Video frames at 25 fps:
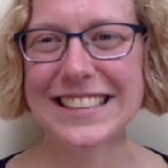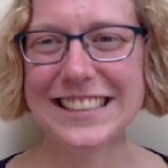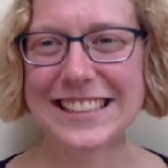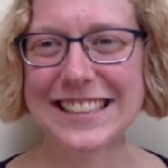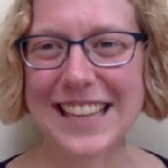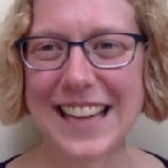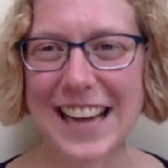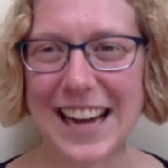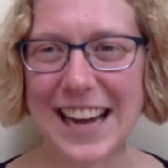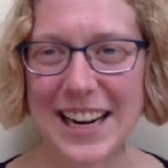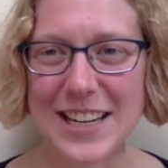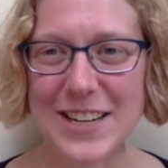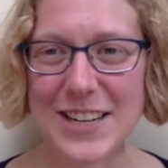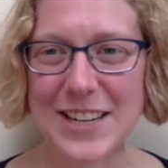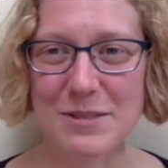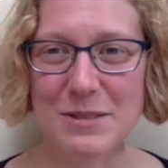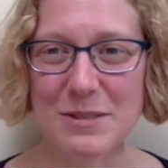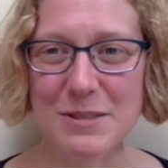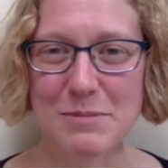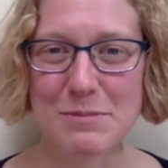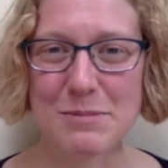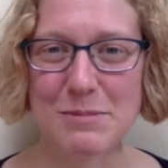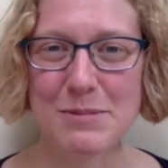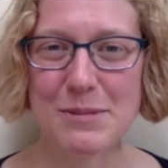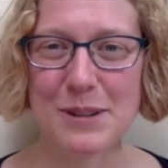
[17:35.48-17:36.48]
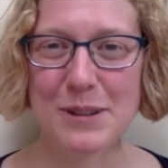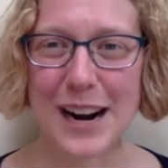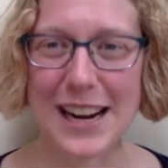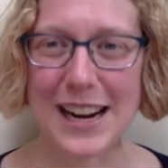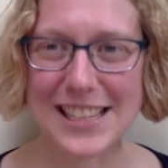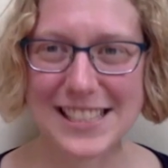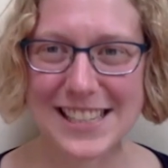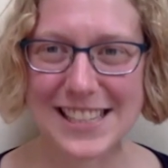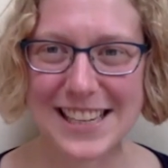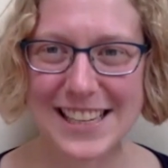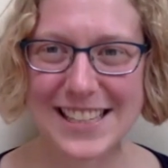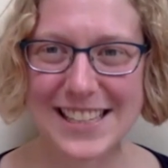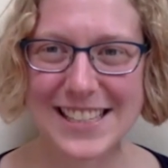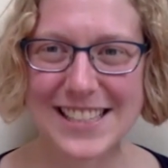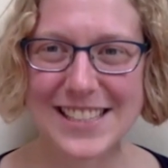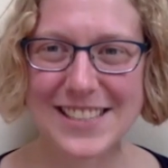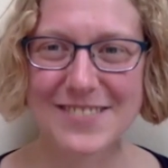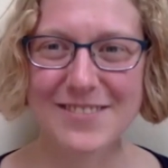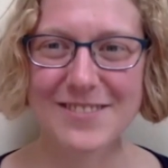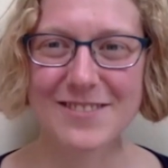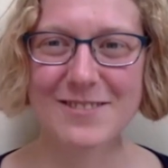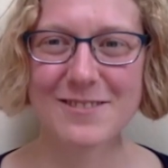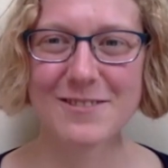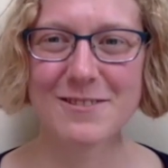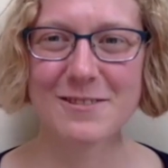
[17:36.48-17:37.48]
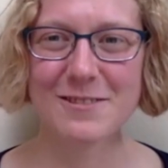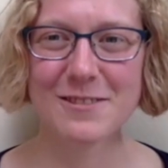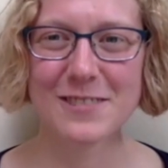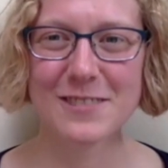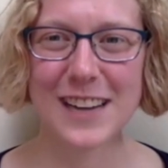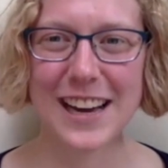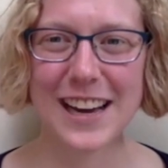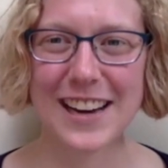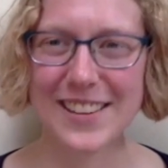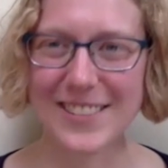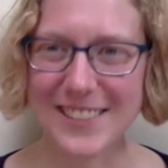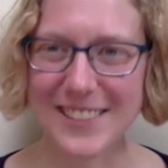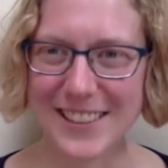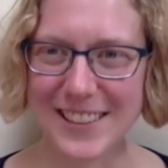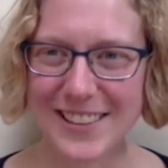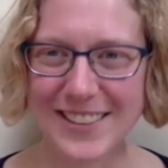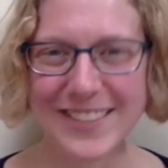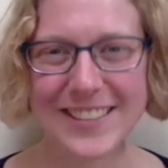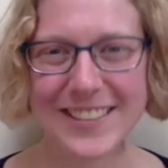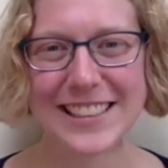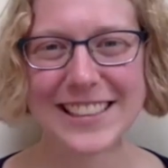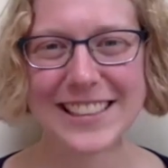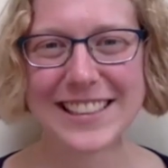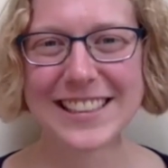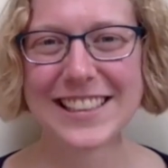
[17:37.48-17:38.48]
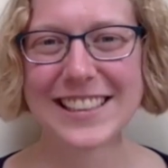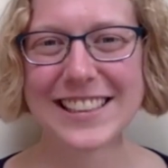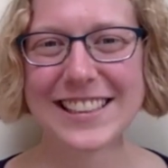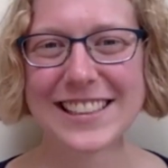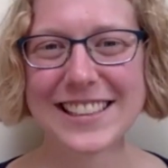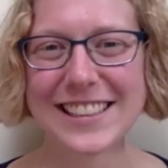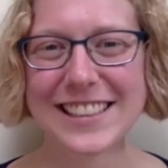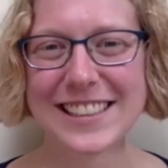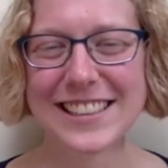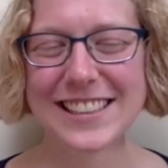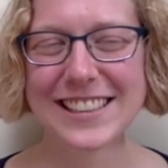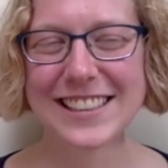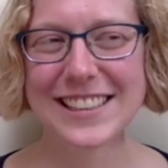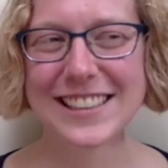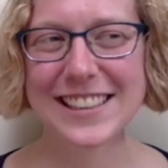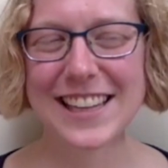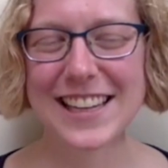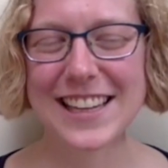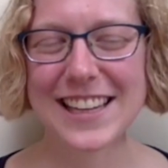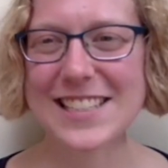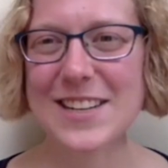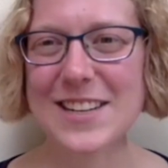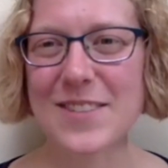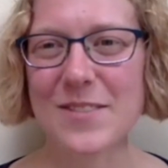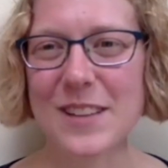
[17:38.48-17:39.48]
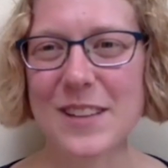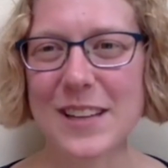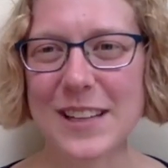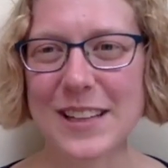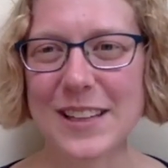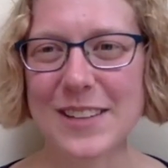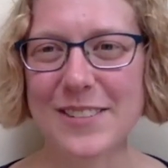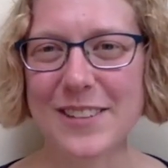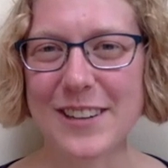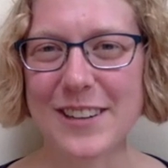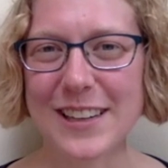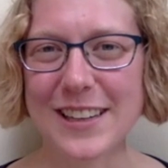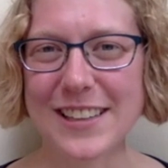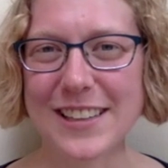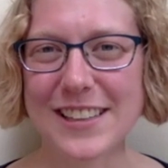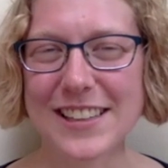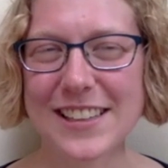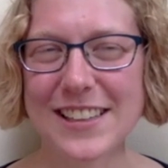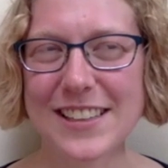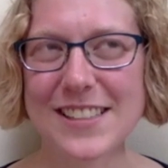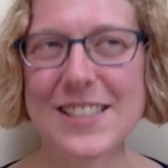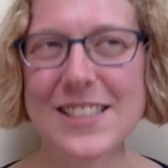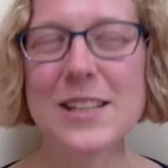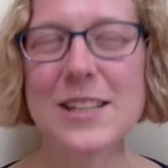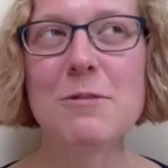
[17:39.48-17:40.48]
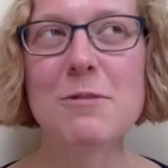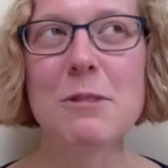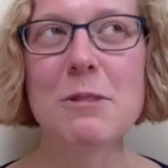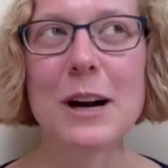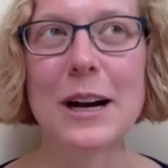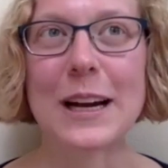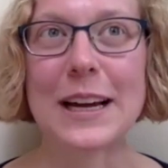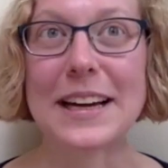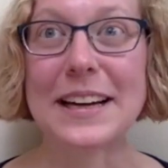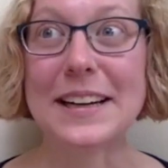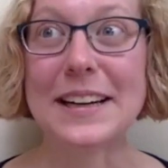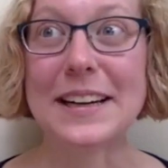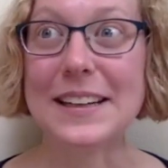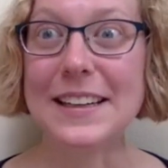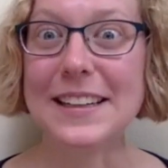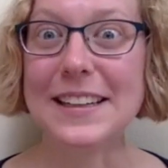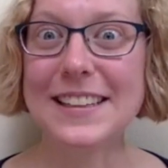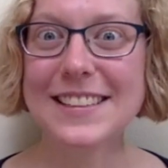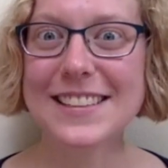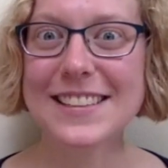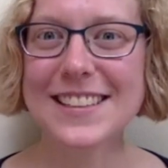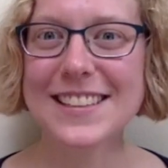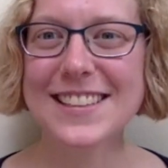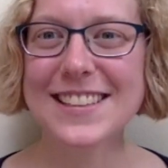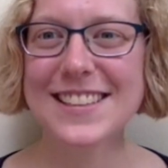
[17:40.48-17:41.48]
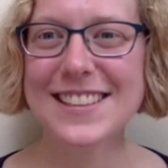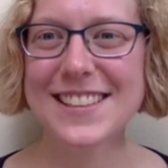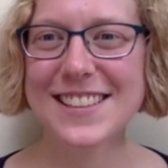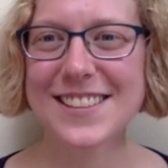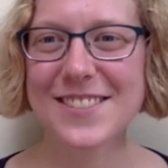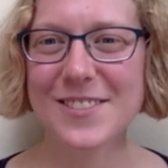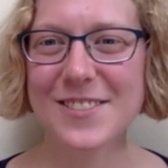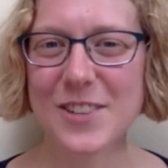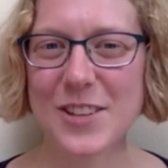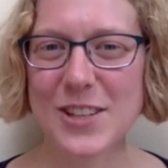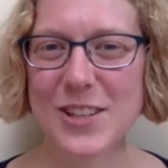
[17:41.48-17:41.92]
the actual process of, I don't know. That's something that we're still working on.